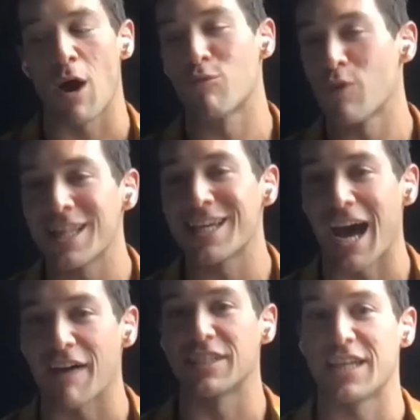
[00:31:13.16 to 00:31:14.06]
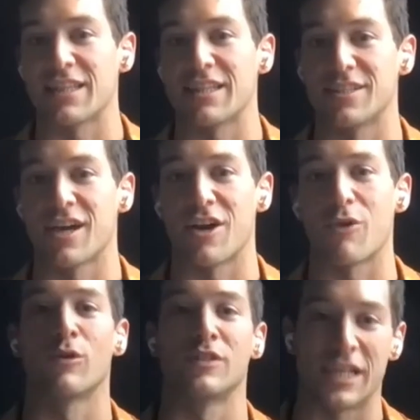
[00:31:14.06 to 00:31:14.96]
I really have to get this done?
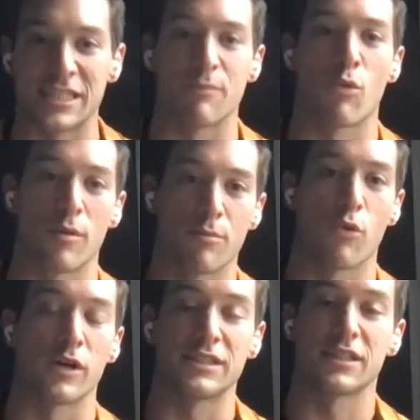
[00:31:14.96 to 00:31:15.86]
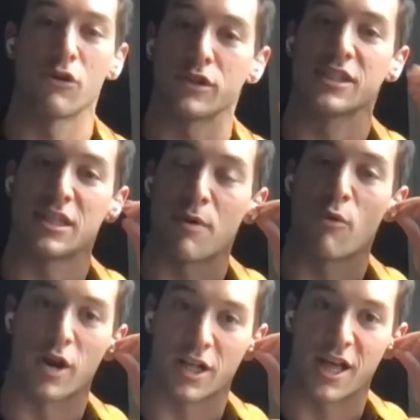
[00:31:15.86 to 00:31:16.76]
Or is it more important to go to sleep at
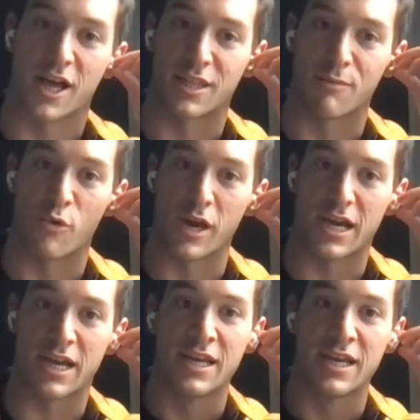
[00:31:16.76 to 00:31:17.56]
1 o'clock in the morning